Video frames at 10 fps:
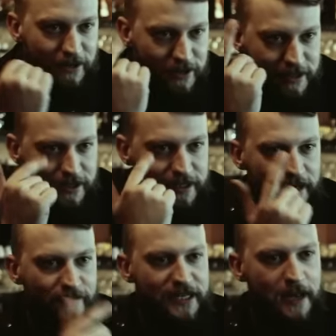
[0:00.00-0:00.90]
Just think
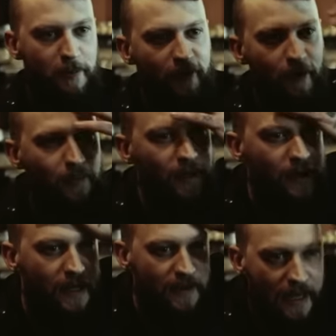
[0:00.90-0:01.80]
of the type of film
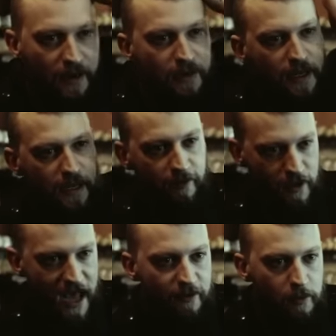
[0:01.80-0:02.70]
that you're thinking of.
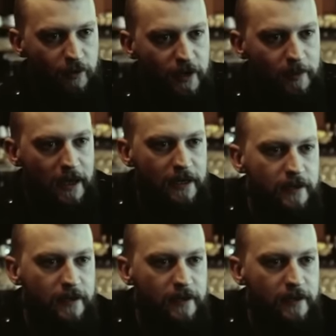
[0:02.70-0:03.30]
You have a movie in mind?